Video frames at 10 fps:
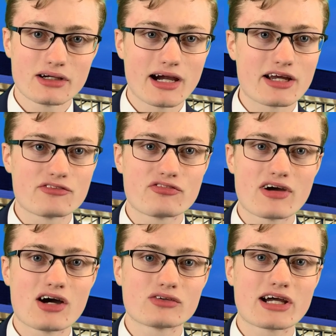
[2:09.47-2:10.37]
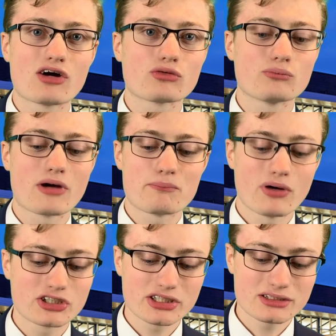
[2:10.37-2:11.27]
I had found out my
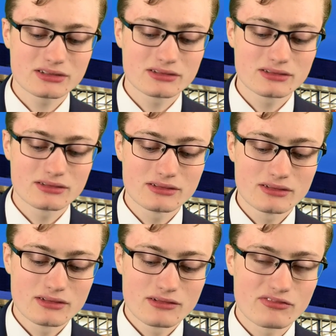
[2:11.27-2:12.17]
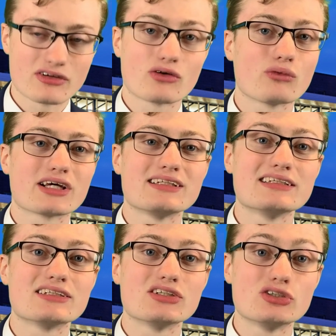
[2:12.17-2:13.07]
budget, found out what I
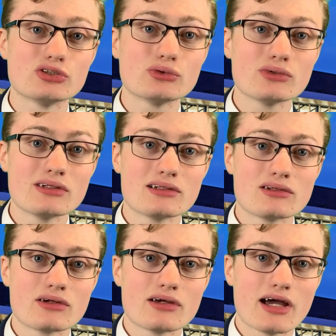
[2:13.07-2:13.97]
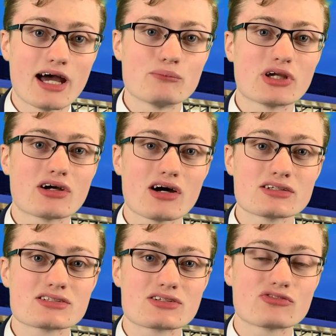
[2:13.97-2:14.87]
needed to do, and
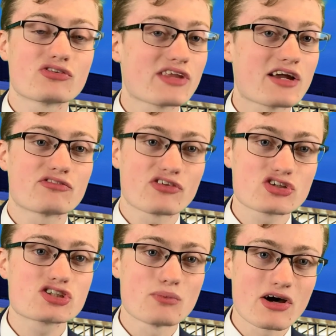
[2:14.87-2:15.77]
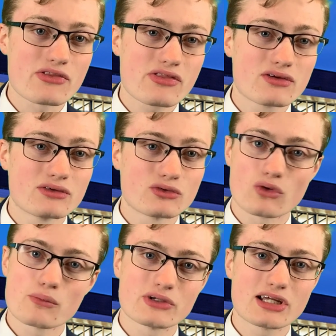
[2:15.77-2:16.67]
because for that first month,
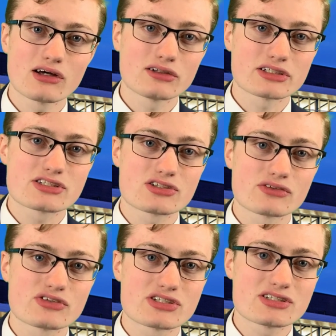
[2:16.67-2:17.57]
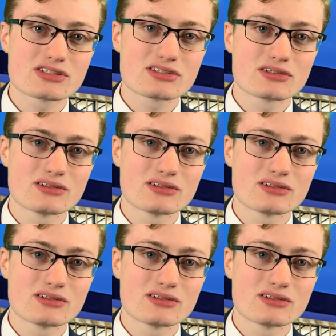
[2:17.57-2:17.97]
Normandale and its services